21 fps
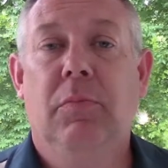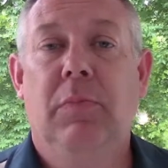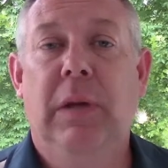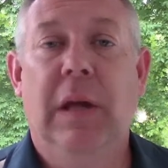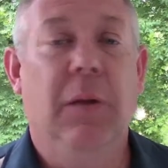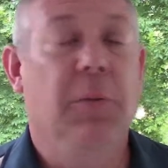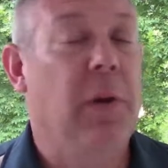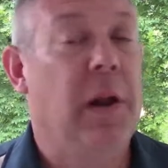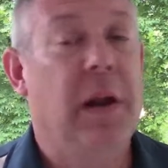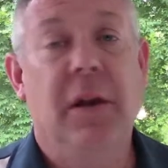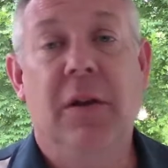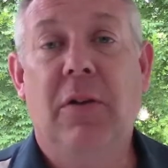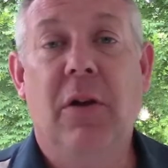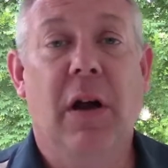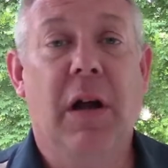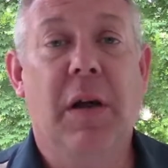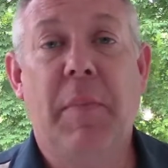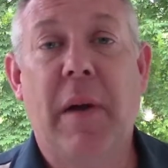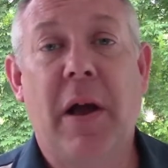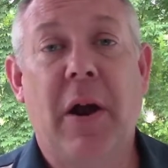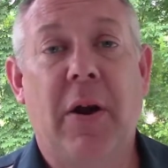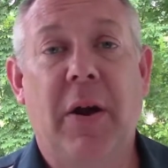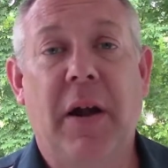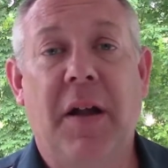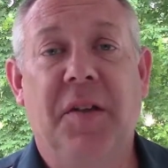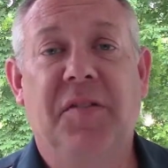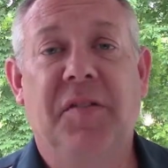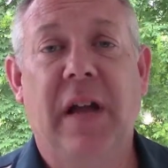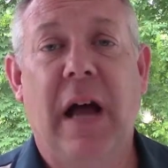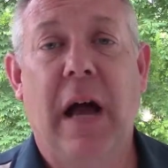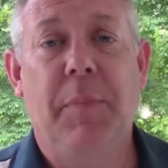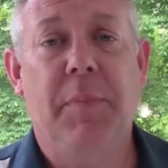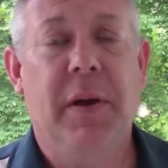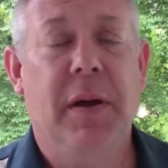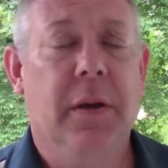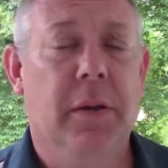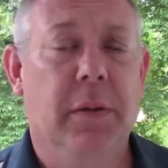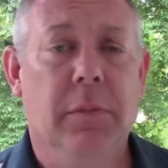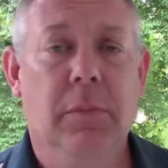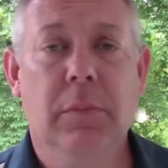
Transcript: getting ready to talk about our next topic,